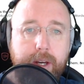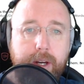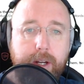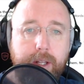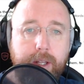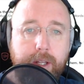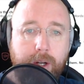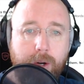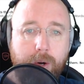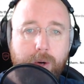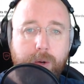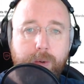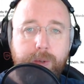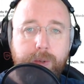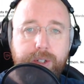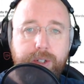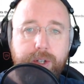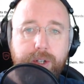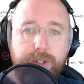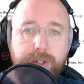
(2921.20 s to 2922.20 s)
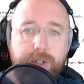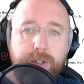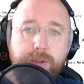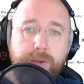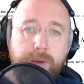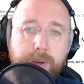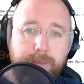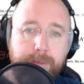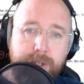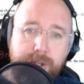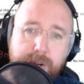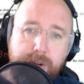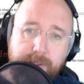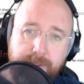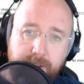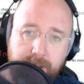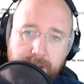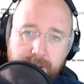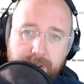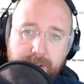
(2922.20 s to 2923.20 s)
The girl was just too
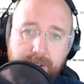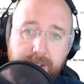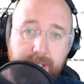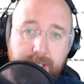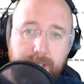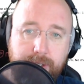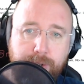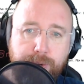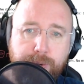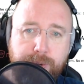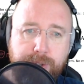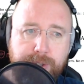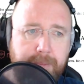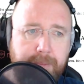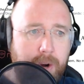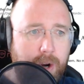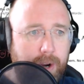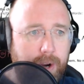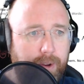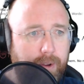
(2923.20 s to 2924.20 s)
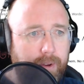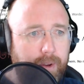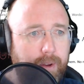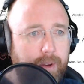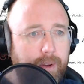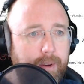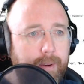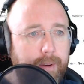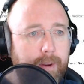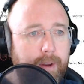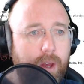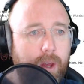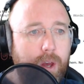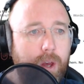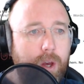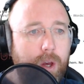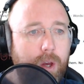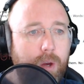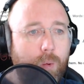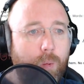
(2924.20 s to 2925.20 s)
observant and too smart.
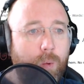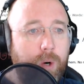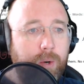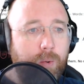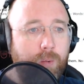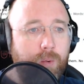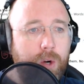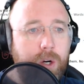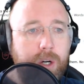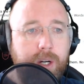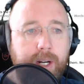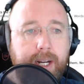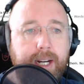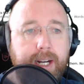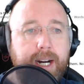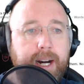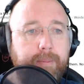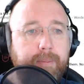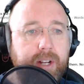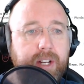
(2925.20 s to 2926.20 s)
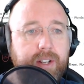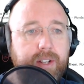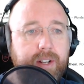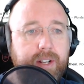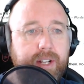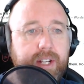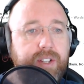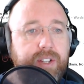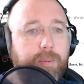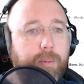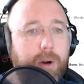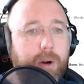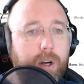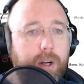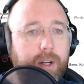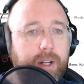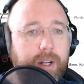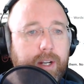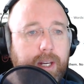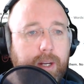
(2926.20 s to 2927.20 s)
One wrong comment on his
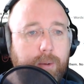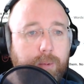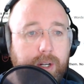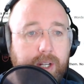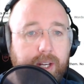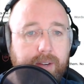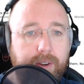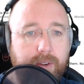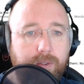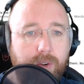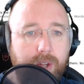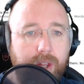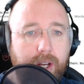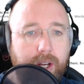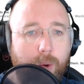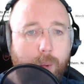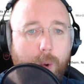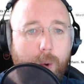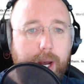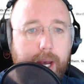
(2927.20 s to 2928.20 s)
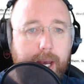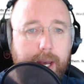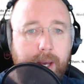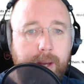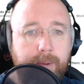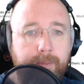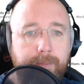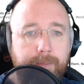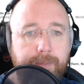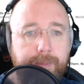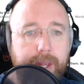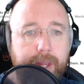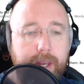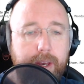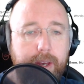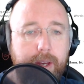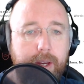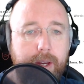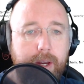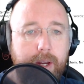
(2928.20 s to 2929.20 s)
part, and he would give everything away.
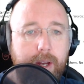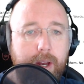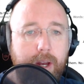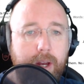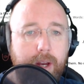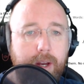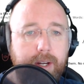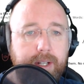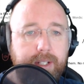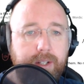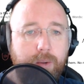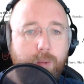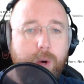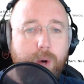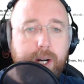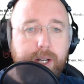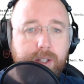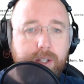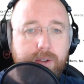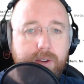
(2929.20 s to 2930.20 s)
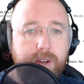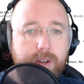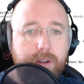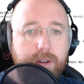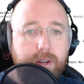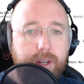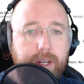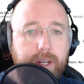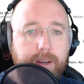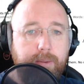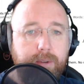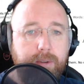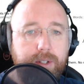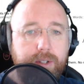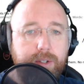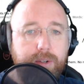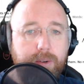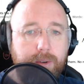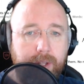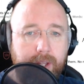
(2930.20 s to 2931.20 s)
As it was, he was
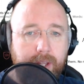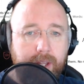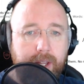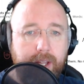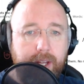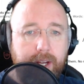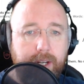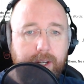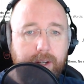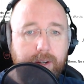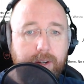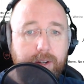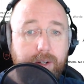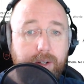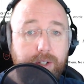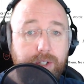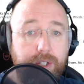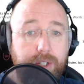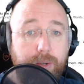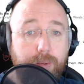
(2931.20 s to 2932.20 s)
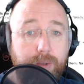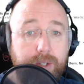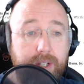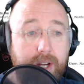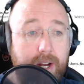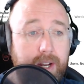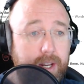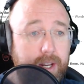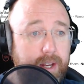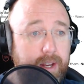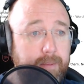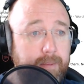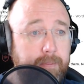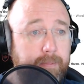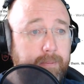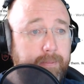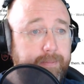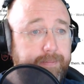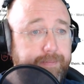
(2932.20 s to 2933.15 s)
certain that she was onto him.